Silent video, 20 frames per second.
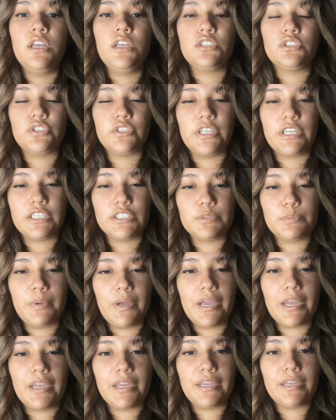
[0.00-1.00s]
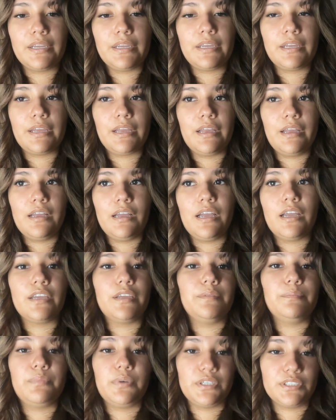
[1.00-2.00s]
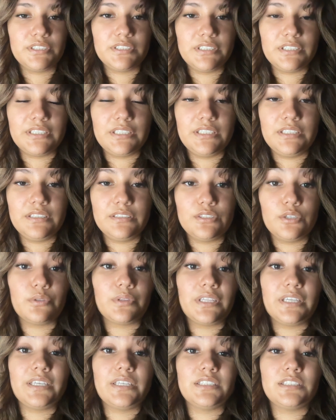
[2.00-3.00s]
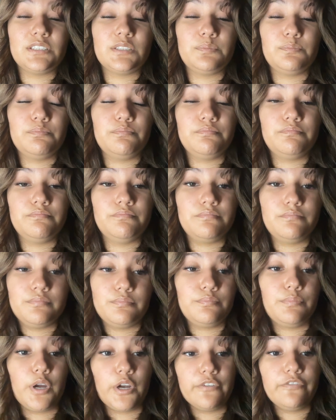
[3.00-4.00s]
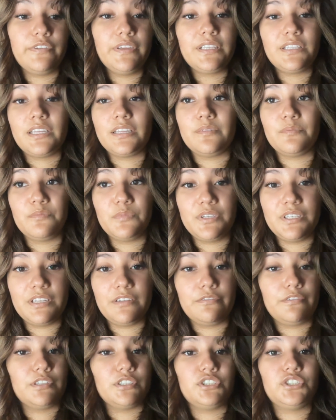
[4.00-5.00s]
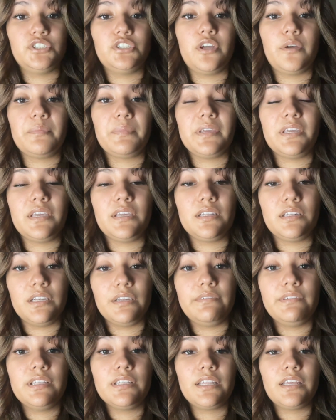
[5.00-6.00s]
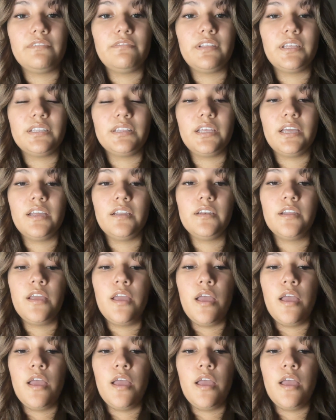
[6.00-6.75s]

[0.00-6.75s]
So that is why I personally don't think it's perfect, and we definitely should not be living life like that.